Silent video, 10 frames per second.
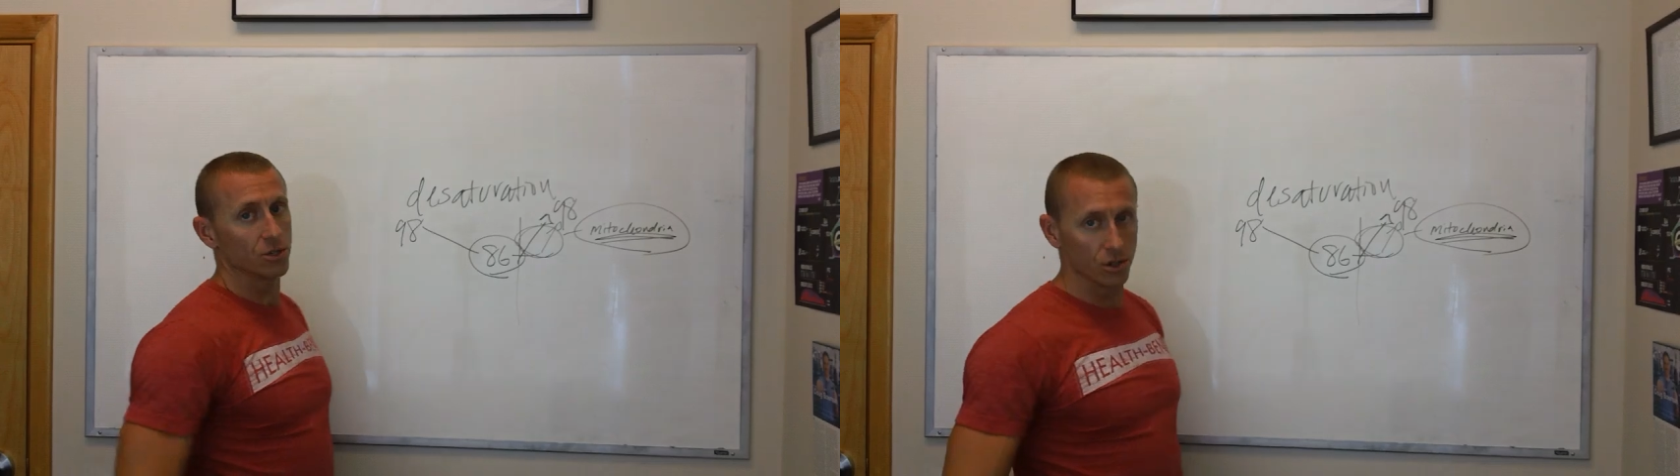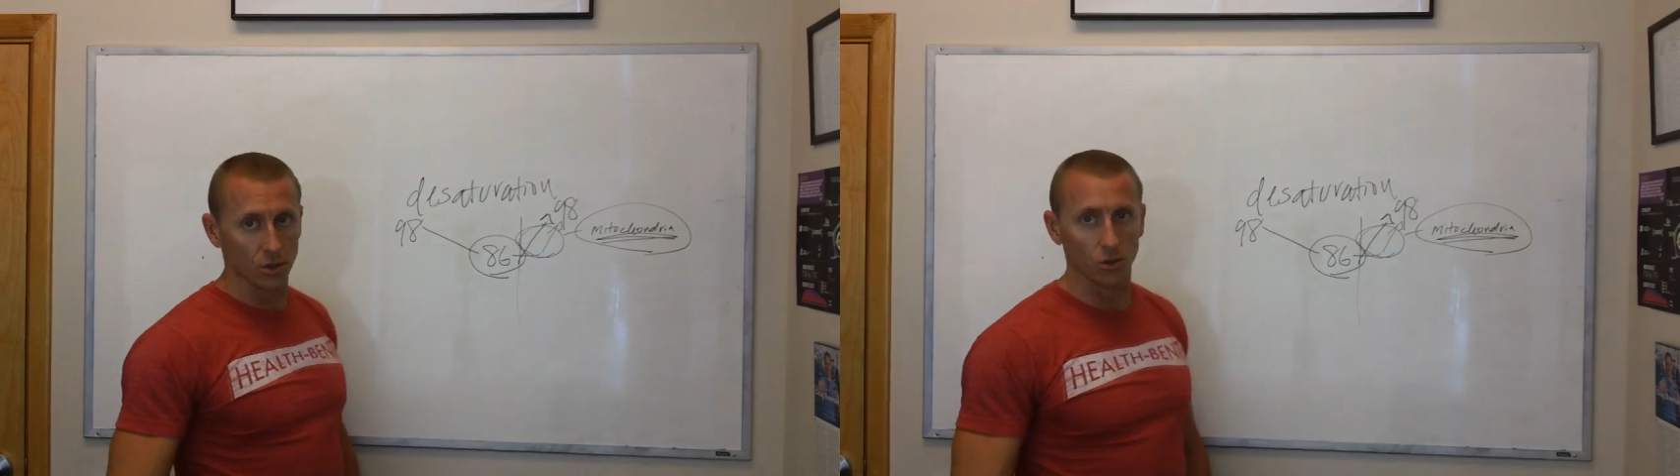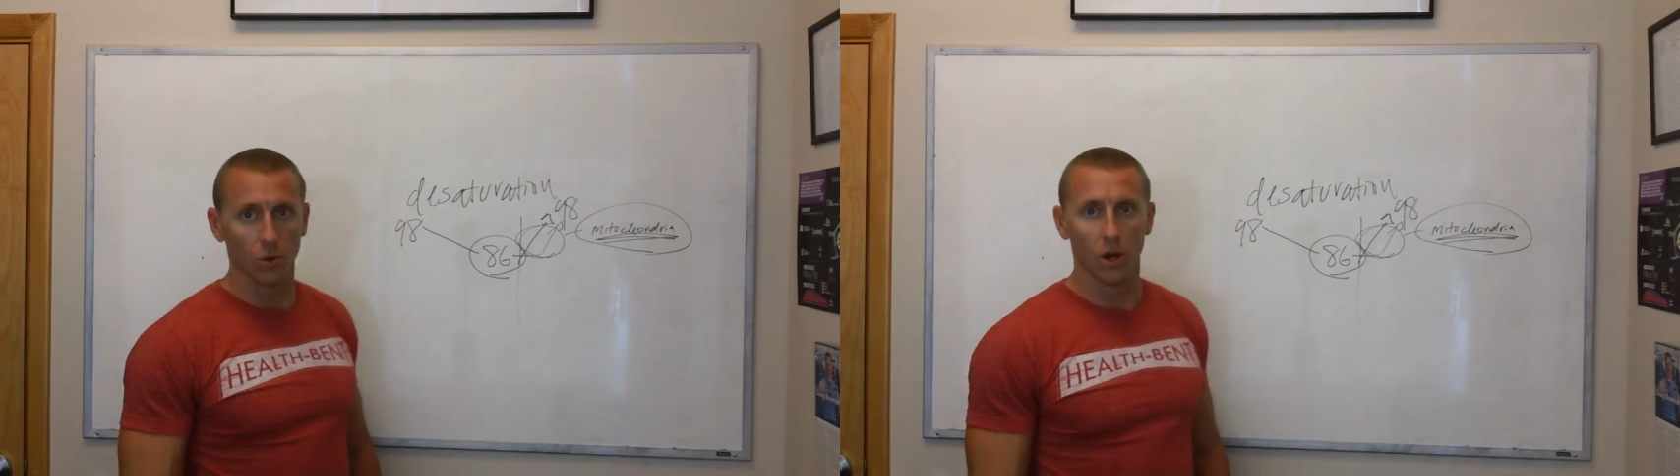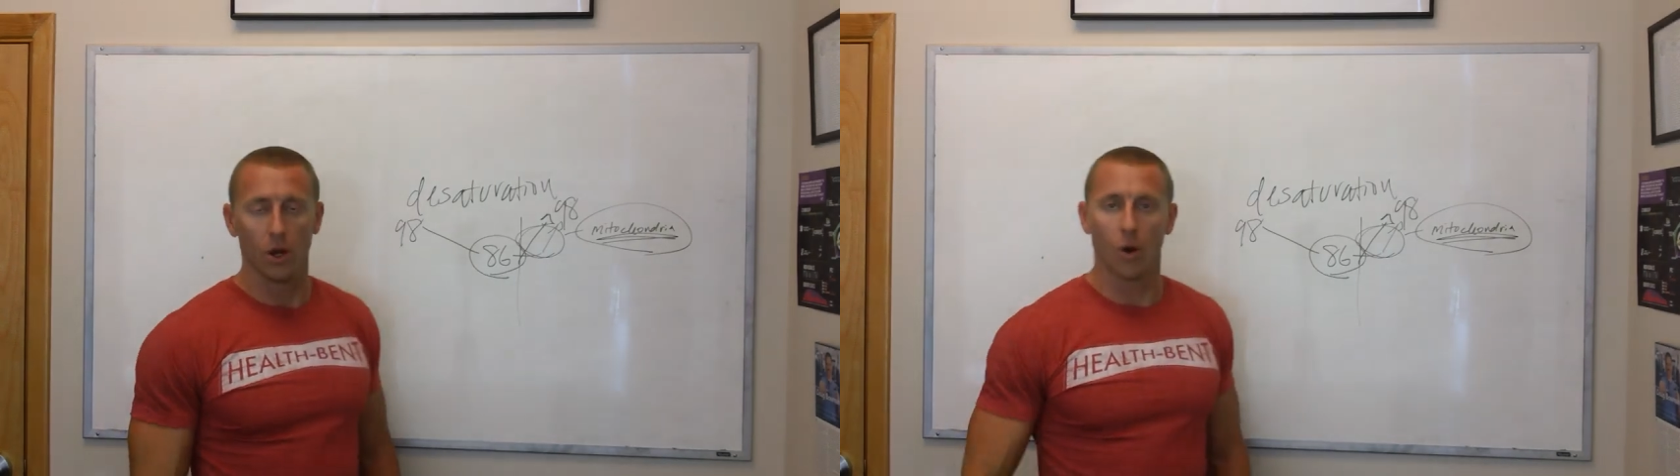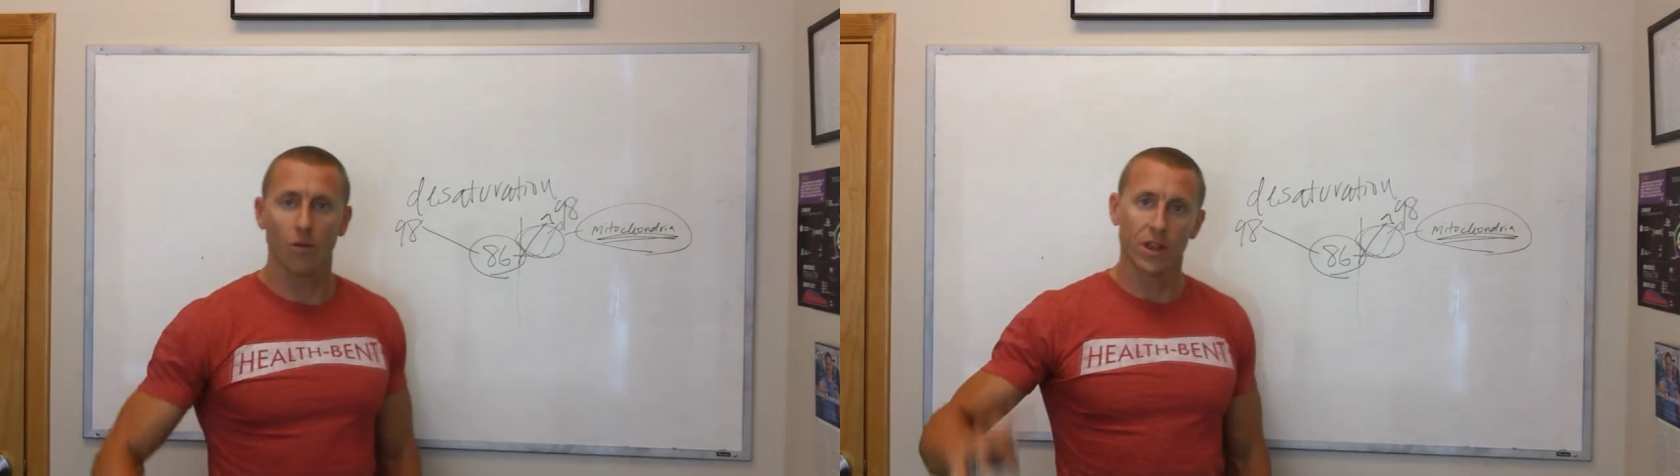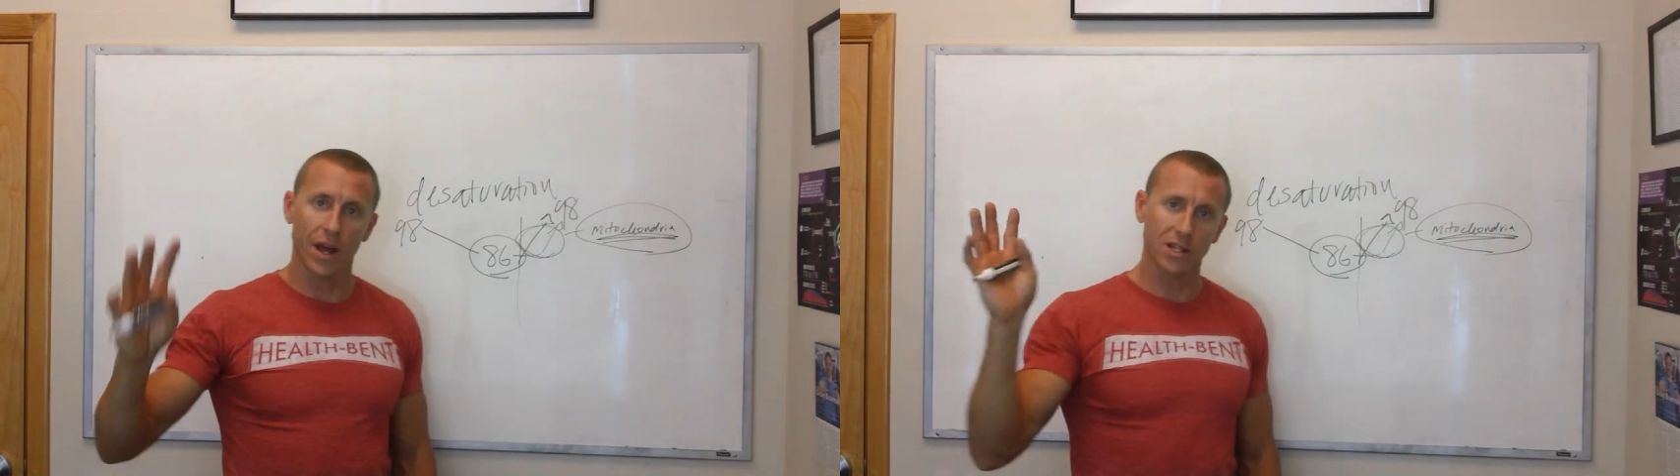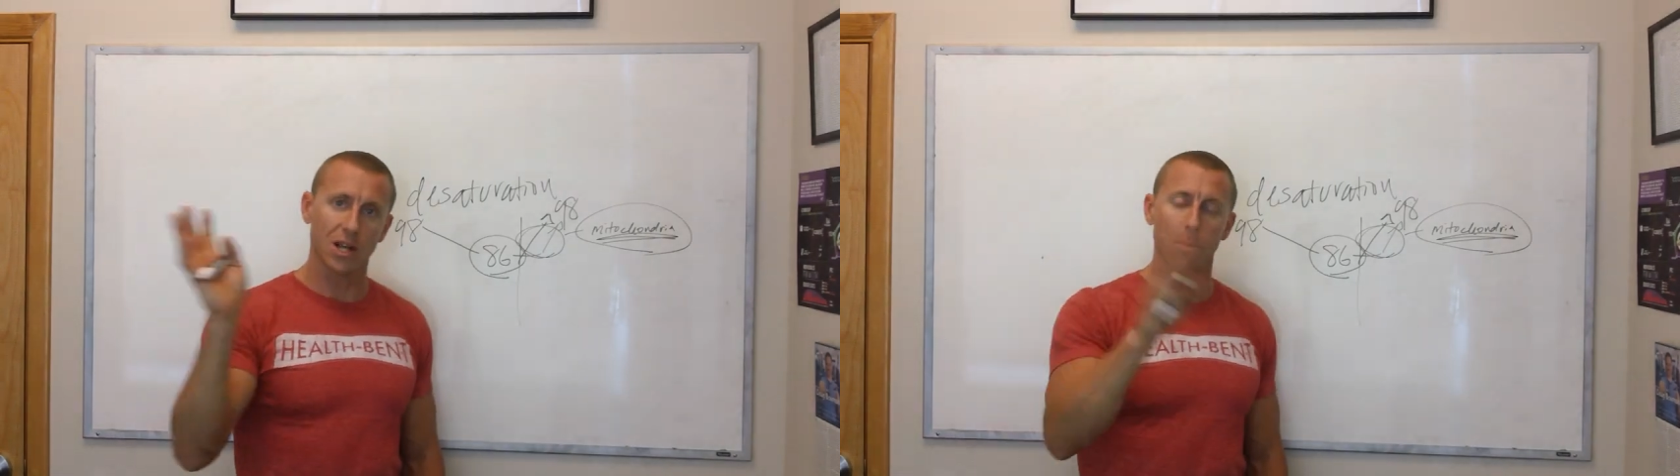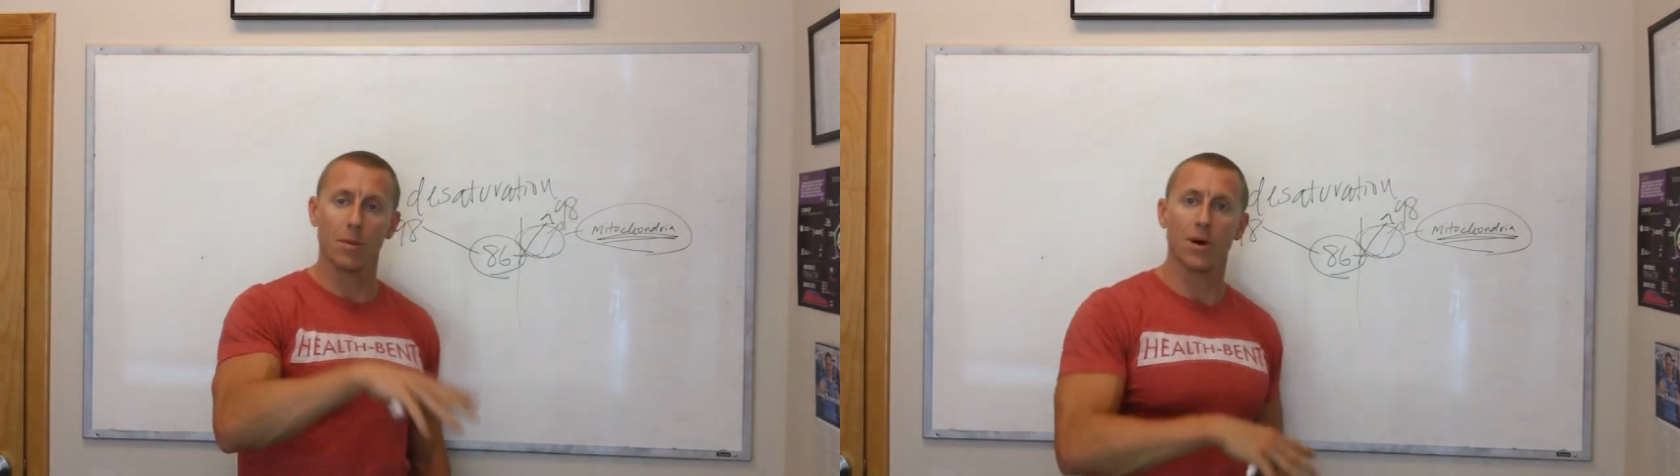do over the next
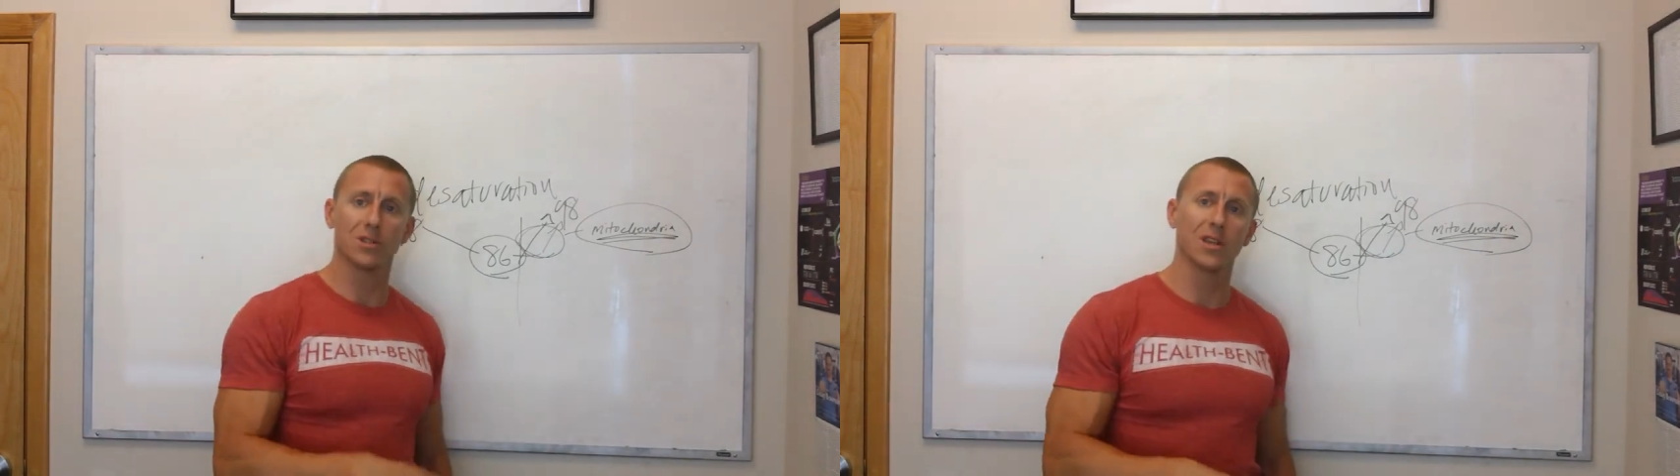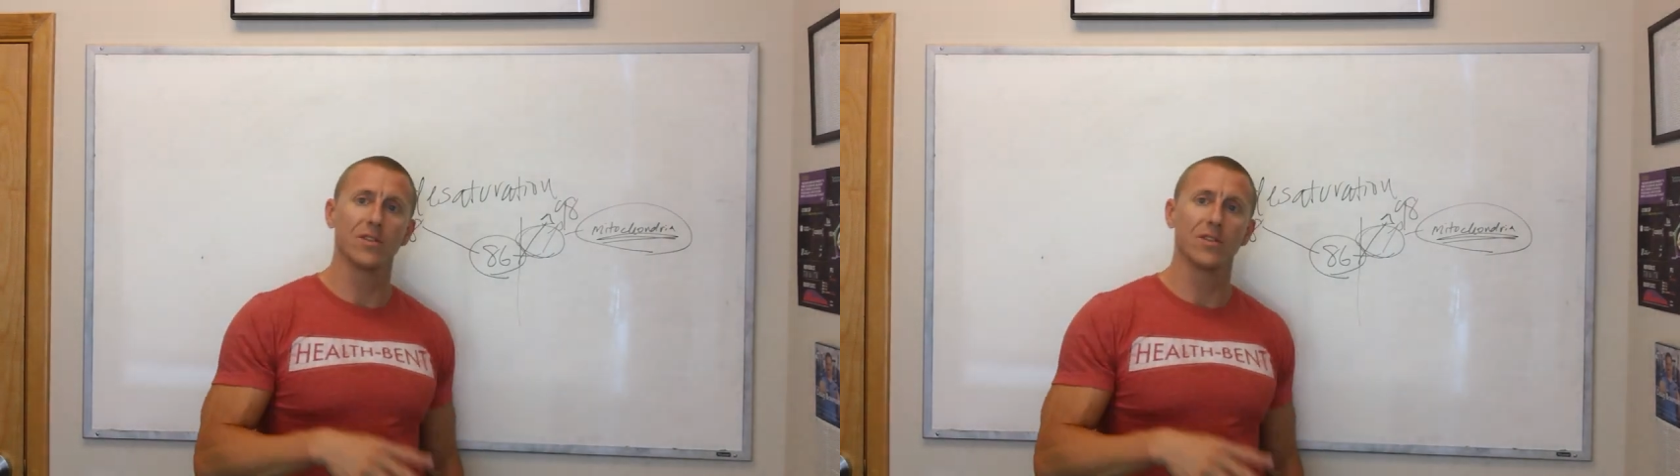couple of months,